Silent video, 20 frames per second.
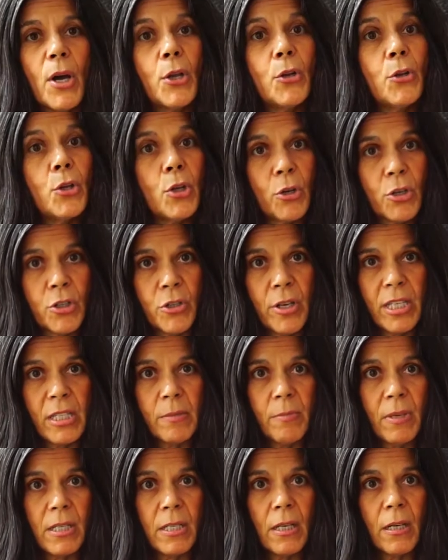a
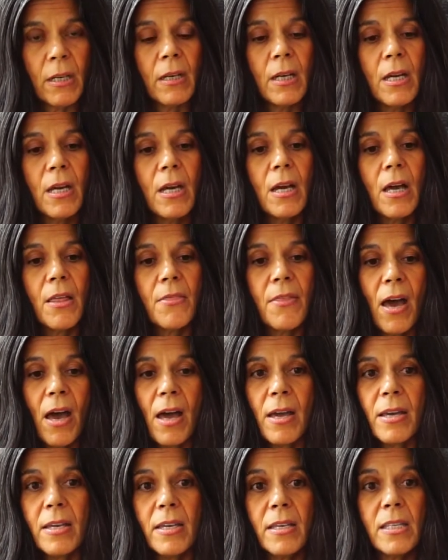neurotransmitter
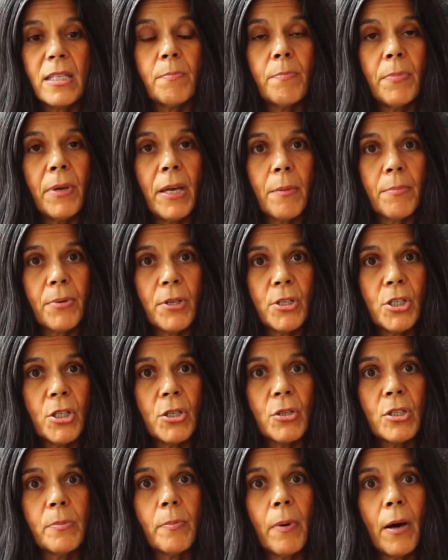that is being
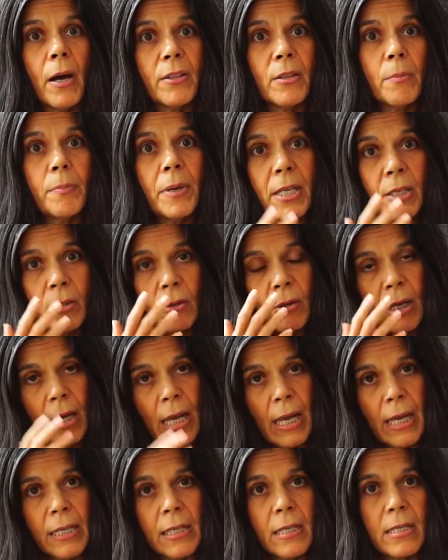produced by the pineal
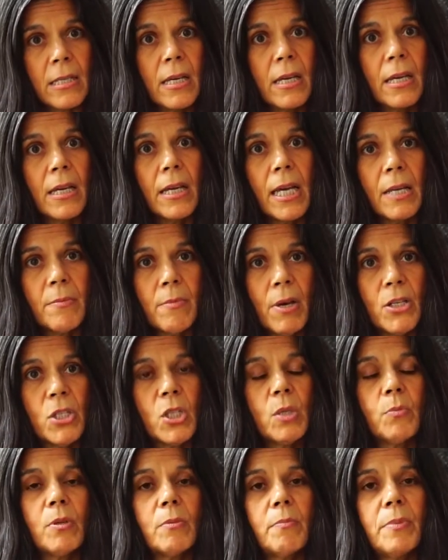gland in most
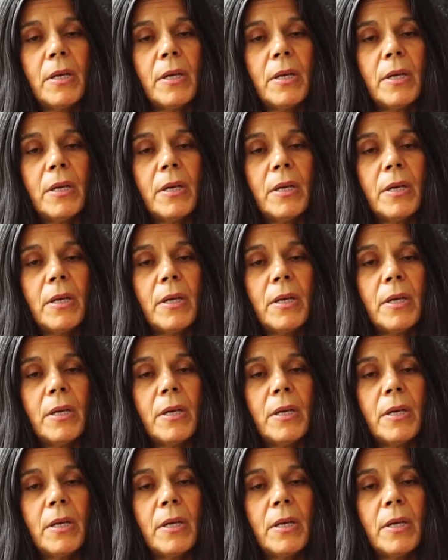human